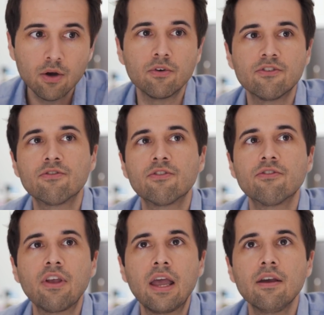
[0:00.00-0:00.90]
which is to
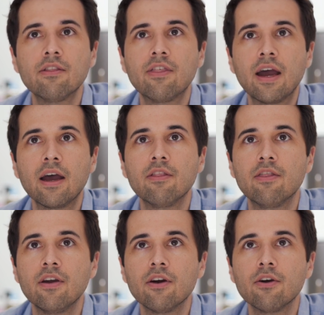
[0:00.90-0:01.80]
say that
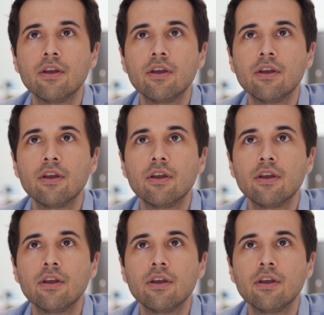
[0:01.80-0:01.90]
there